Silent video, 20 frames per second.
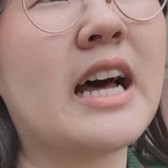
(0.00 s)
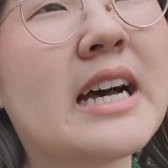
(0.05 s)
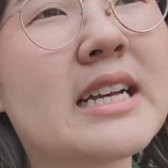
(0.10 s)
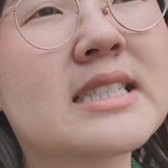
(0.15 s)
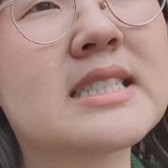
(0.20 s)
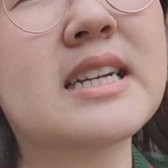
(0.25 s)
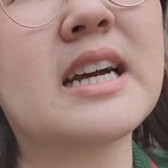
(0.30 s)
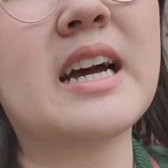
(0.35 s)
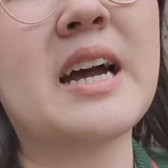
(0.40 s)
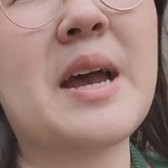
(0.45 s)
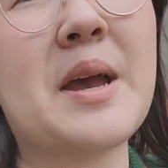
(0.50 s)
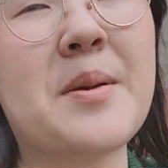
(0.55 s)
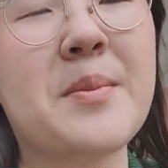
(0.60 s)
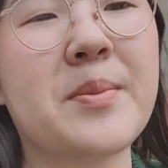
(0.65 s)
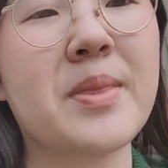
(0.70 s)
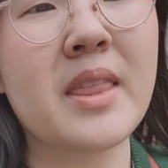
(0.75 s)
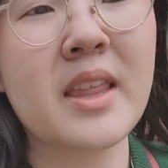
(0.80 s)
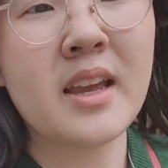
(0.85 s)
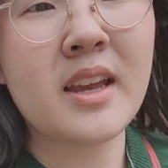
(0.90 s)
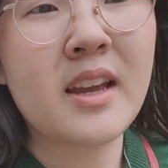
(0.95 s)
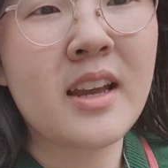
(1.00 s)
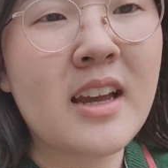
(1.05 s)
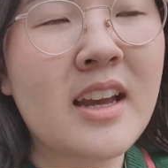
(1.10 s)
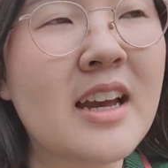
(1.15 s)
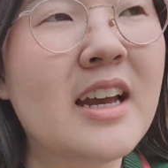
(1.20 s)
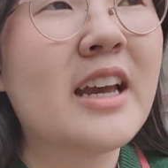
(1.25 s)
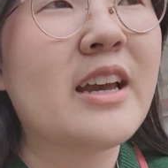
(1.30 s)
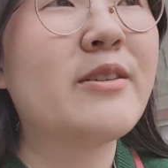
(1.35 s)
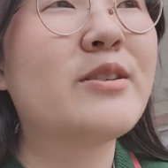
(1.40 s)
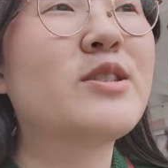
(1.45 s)
last time,
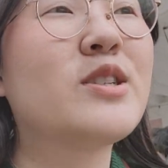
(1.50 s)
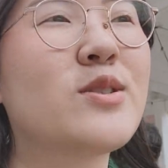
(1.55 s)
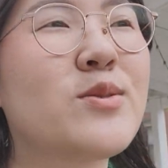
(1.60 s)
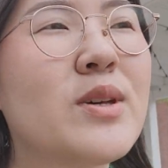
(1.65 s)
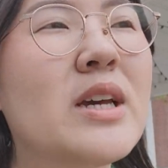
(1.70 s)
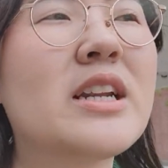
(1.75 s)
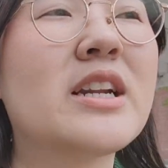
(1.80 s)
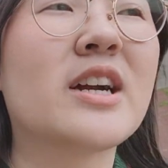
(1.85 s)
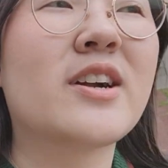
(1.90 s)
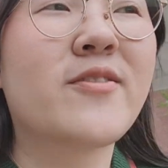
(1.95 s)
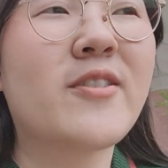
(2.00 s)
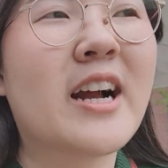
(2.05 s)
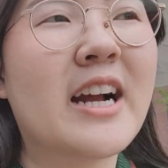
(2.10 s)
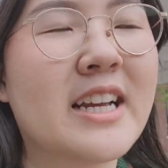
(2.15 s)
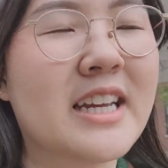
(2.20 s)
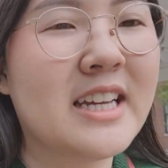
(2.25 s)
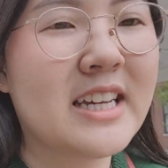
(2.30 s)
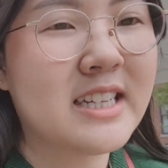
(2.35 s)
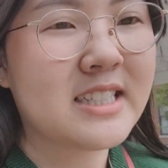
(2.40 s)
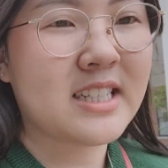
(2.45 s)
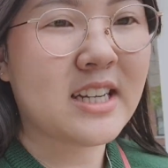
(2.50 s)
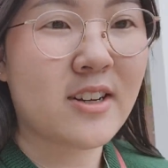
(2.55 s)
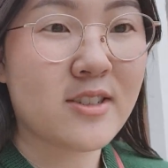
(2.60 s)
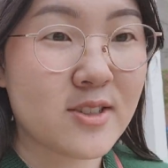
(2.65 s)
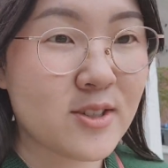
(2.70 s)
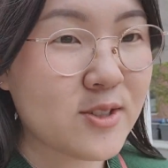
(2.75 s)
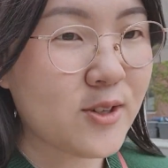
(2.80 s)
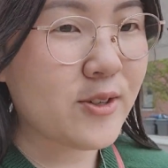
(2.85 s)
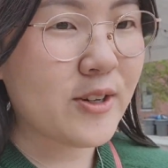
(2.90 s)
it was just really nerve wracking because I also